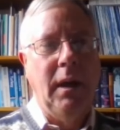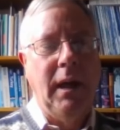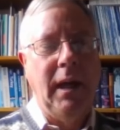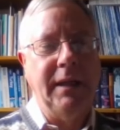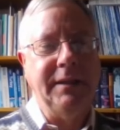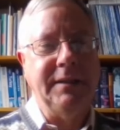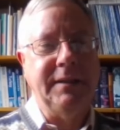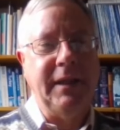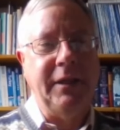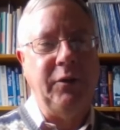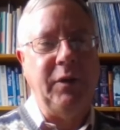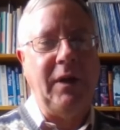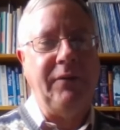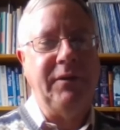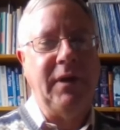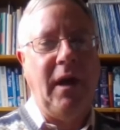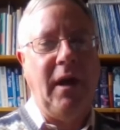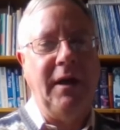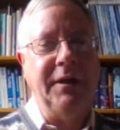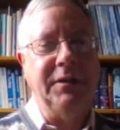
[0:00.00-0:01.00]
as I say, you'd have
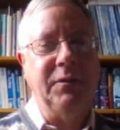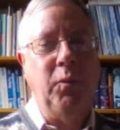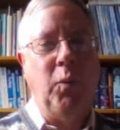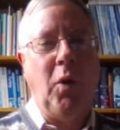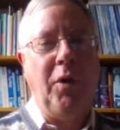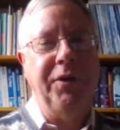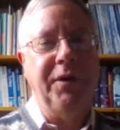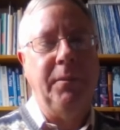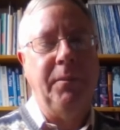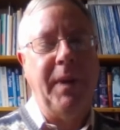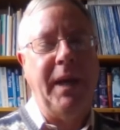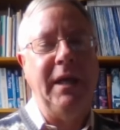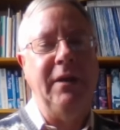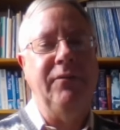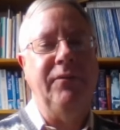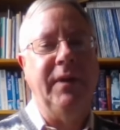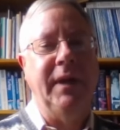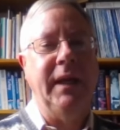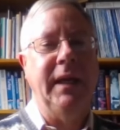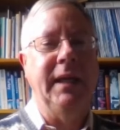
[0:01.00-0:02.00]
to ask what the
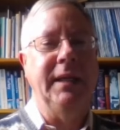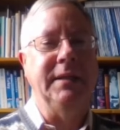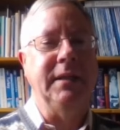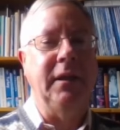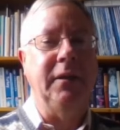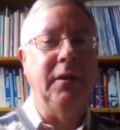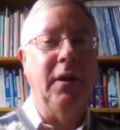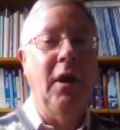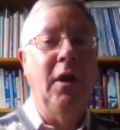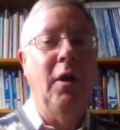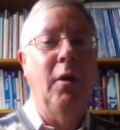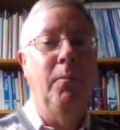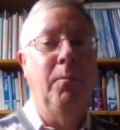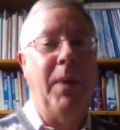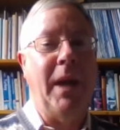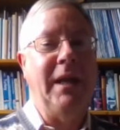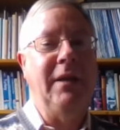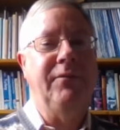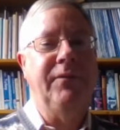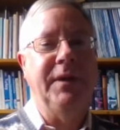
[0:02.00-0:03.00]
benefit is and
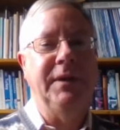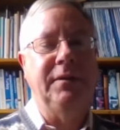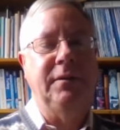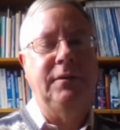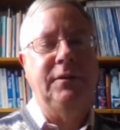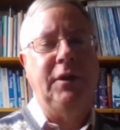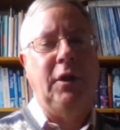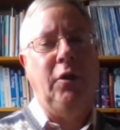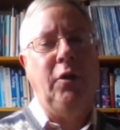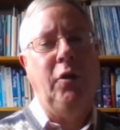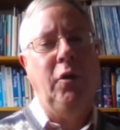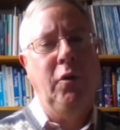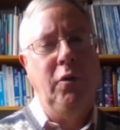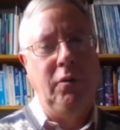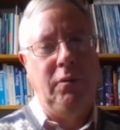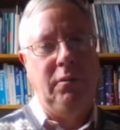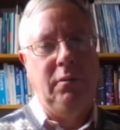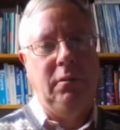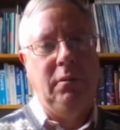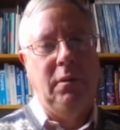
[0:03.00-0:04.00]
benefit to
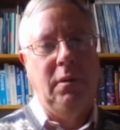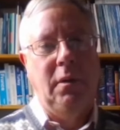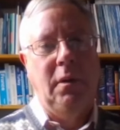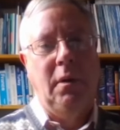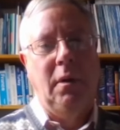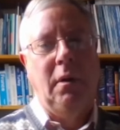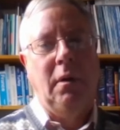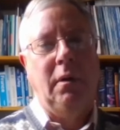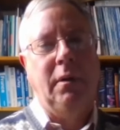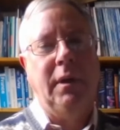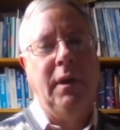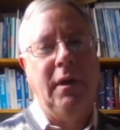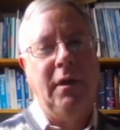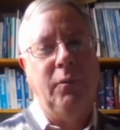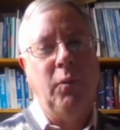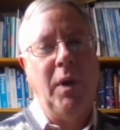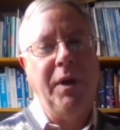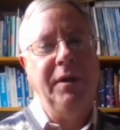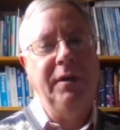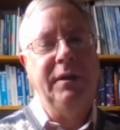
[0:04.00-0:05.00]
who. Now,
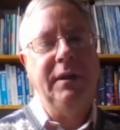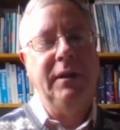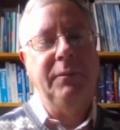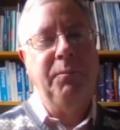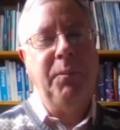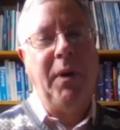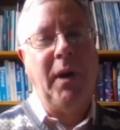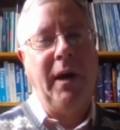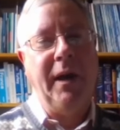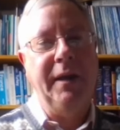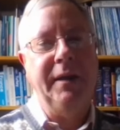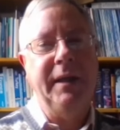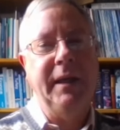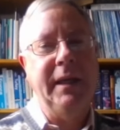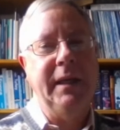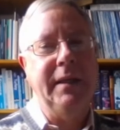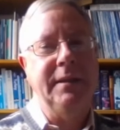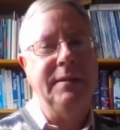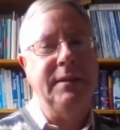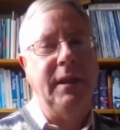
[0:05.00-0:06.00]
one of the
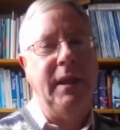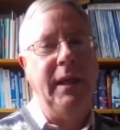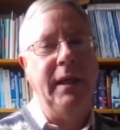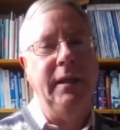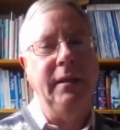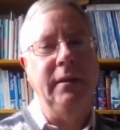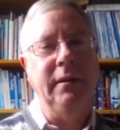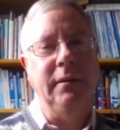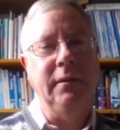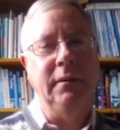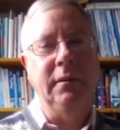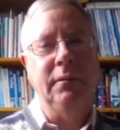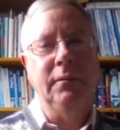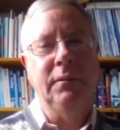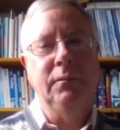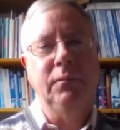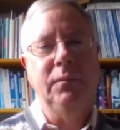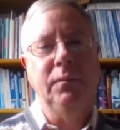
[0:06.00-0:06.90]
pioneers in